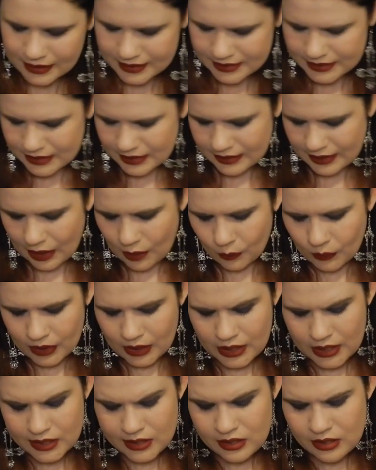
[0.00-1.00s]
there's that
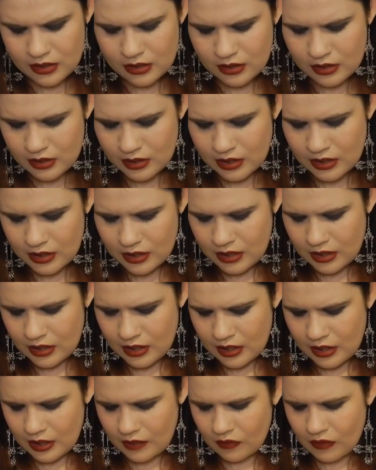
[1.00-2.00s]
one.
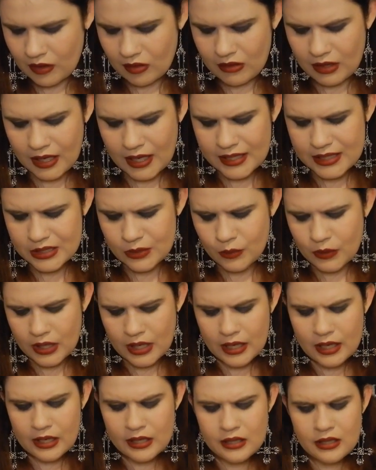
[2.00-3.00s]
And then the next
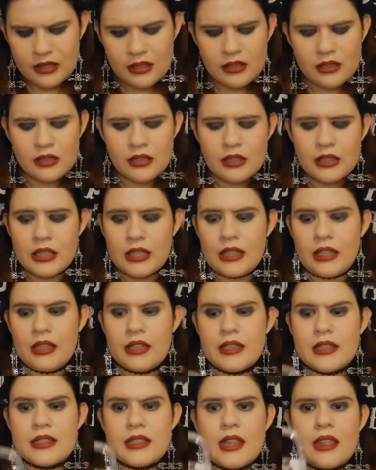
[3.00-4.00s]
one
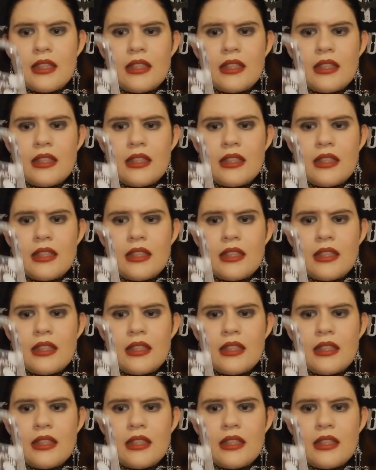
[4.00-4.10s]
is